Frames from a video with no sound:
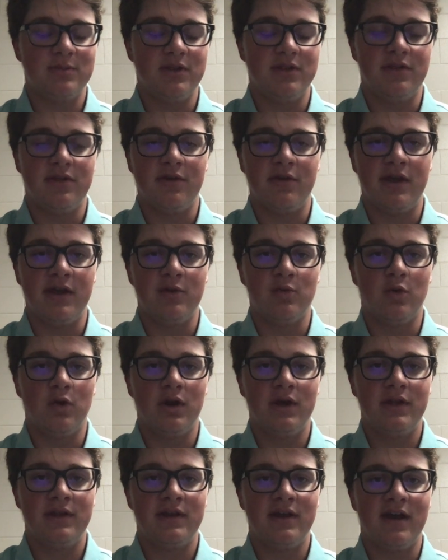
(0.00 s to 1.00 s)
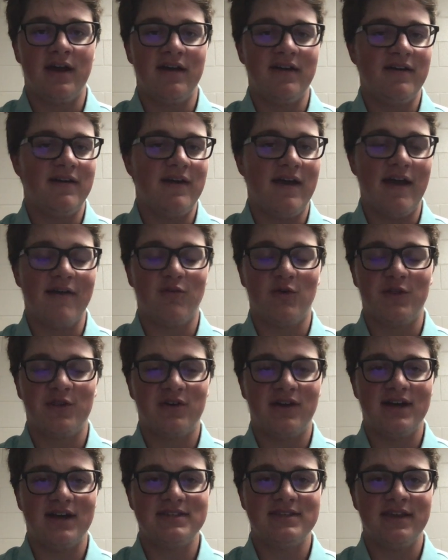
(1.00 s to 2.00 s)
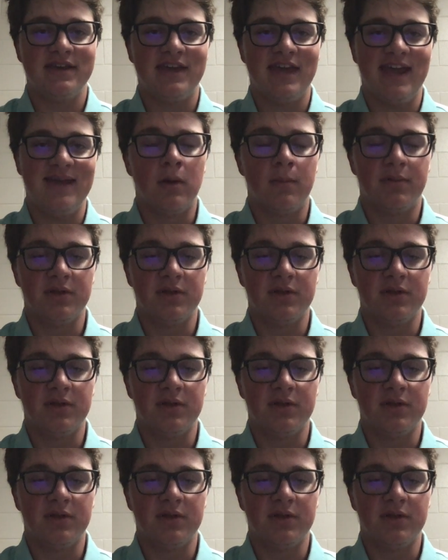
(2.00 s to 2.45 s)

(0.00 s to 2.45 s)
I mean, they're 8-1, have won their last 8 games.